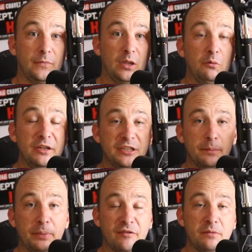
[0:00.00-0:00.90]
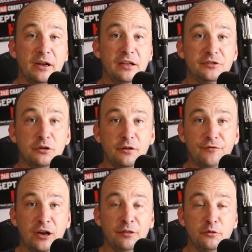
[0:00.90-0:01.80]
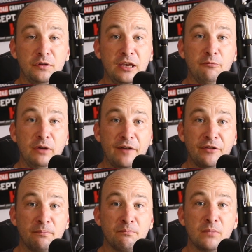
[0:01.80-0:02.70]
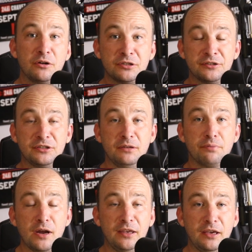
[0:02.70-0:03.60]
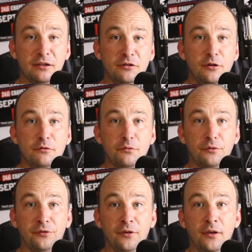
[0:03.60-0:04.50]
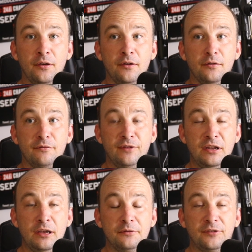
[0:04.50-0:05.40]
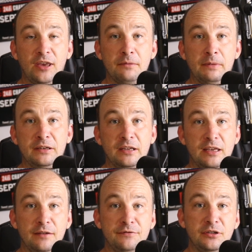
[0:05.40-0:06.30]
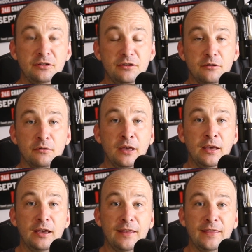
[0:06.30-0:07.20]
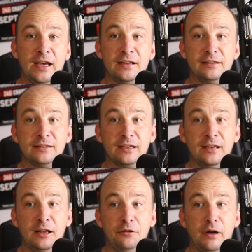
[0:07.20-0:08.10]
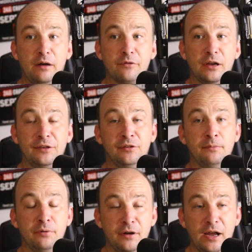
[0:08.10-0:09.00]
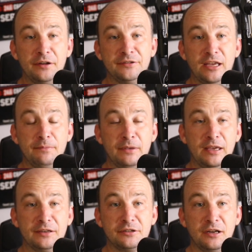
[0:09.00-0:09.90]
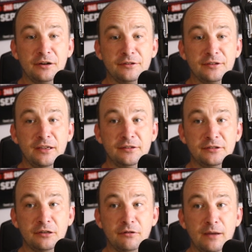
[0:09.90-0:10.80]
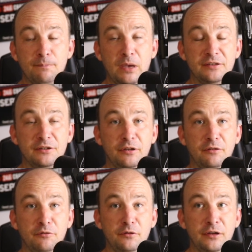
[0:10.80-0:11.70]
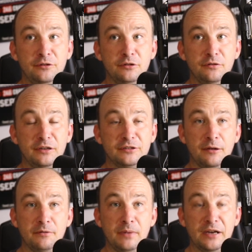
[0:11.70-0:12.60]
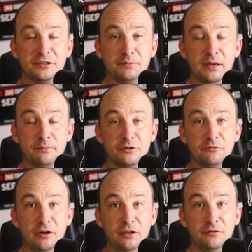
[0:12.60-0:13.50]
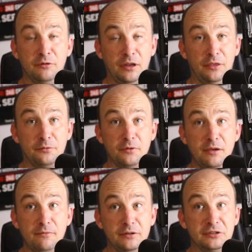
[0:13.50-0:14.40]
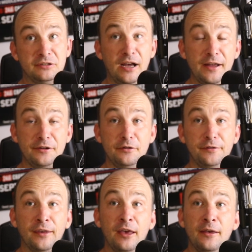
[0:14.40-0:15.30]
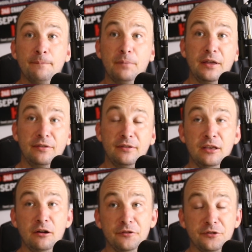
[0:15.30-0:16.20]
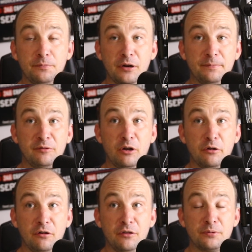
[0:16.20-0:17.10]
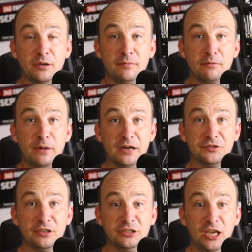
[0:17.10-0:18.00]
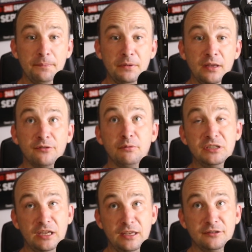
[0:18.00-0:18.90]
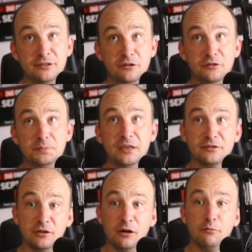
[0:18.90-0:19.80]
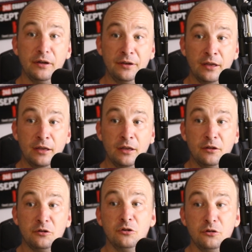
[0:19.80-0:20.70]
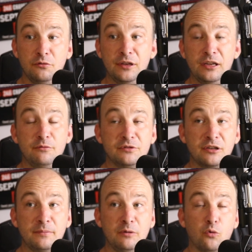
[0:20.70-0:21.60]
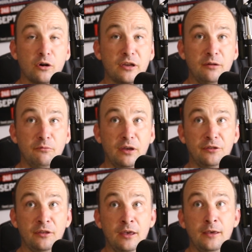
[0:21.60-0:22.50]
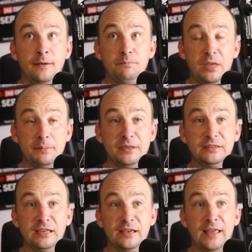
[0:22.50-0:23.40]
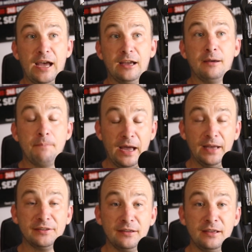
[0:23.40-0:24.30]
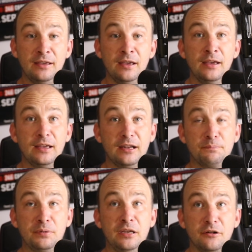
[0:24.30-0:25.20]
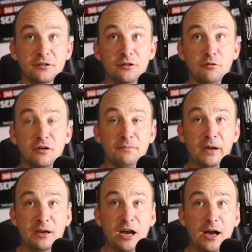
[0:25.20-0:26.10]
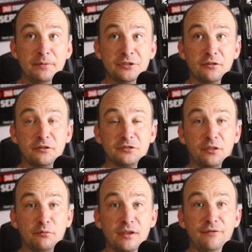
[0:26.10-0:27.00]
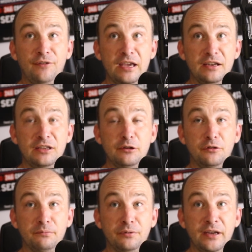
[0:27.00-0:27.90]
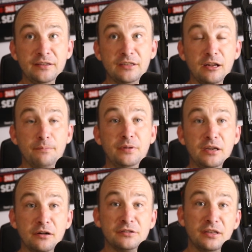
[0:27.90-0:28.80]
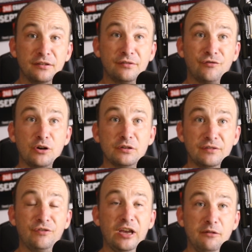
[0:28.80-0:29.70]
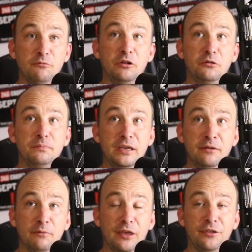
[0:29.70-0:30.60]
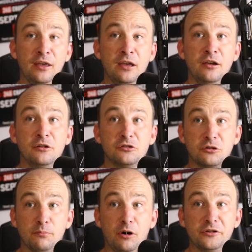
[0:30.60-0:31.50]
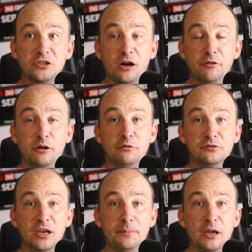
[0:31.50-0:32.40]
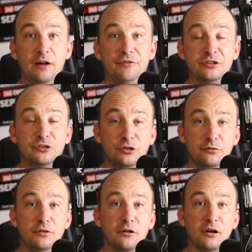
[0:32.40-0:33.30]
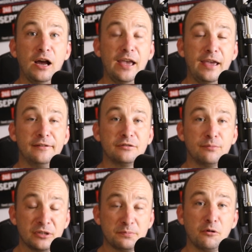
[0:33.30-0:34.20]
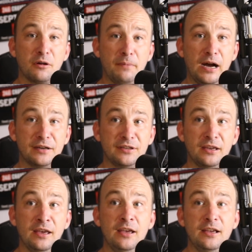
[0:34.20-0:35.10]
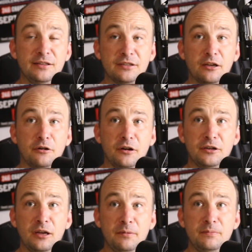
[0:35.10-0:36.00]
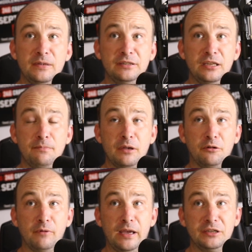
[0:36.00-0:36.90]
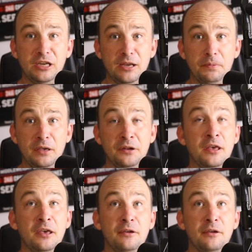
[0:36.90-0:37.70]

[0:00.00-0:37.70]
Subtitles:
What's up, everybody? It's your good friend Lukey, and we have an emergency breaking news video segment to give to you, and that is that Canelo Alvarez put out a statement yesterday on his Instagram basically alluding to that he's coming back September 2023, which is not news, but he also put up the logo of the Premier Boxing Champions, which is news because no one knew that he was going to be working with PBC in that capacity. It appears, according to Mike Coppinger, there's a three-fight deal in place. It appears that his first fight will be with Jermall Charlo, who's coming off a two-year hiatus from the sport of boxing. He's the current WBC middleweight champion.